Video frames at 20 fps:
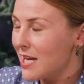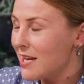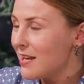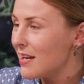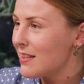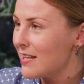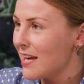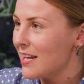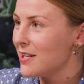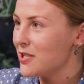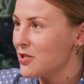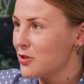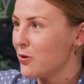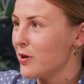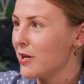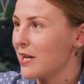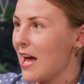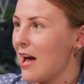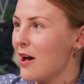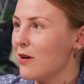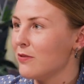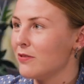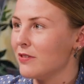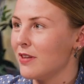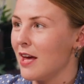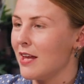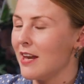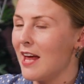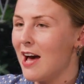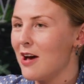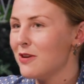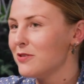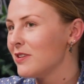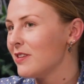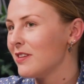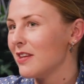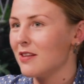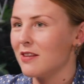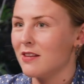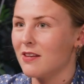taking that into account, then how do you
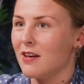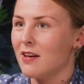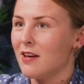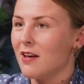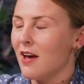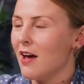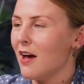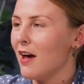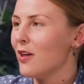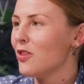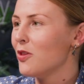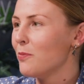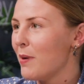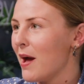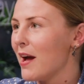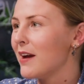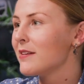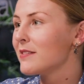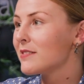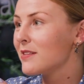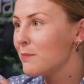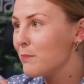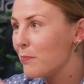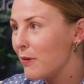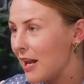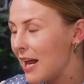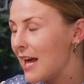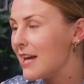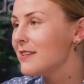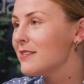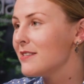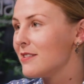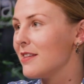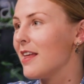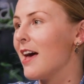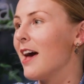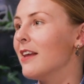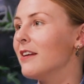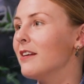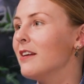think the banks are placed
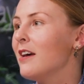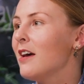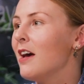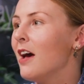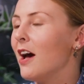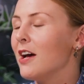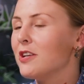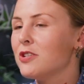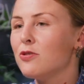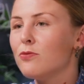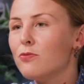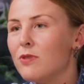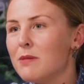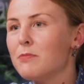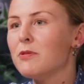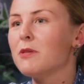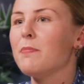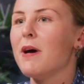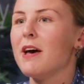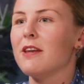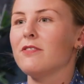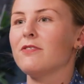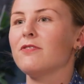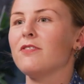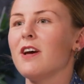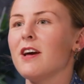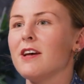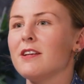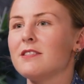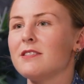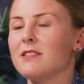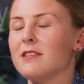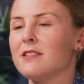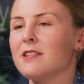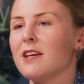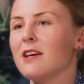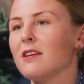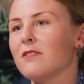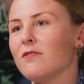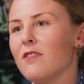then to reap the benefits and
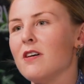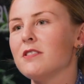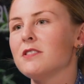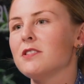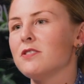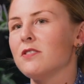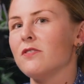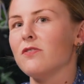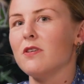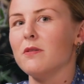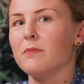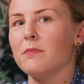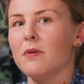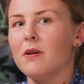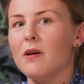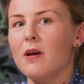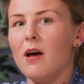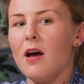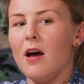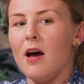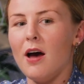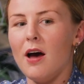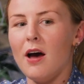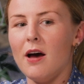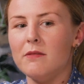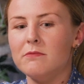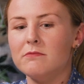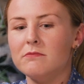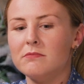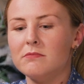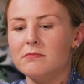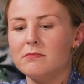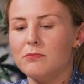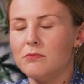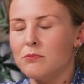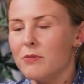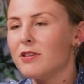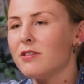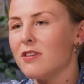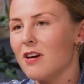take advantage of them
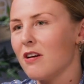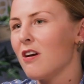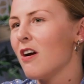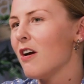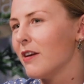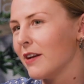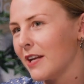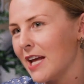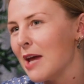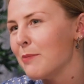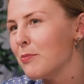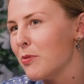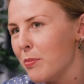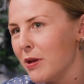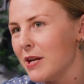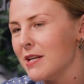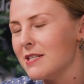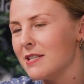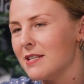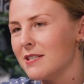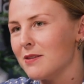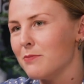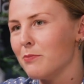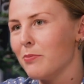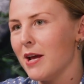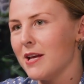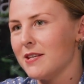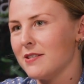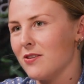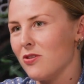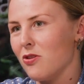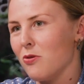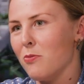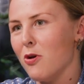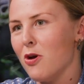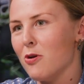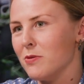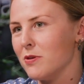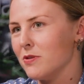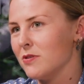with their current capabilities in place at the
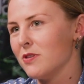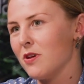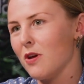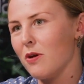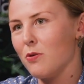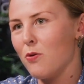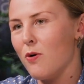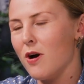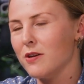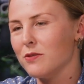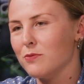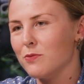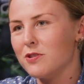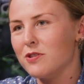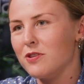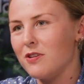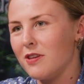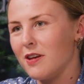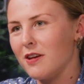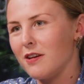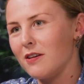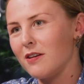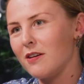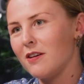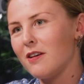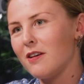moment? So Juan, what do you think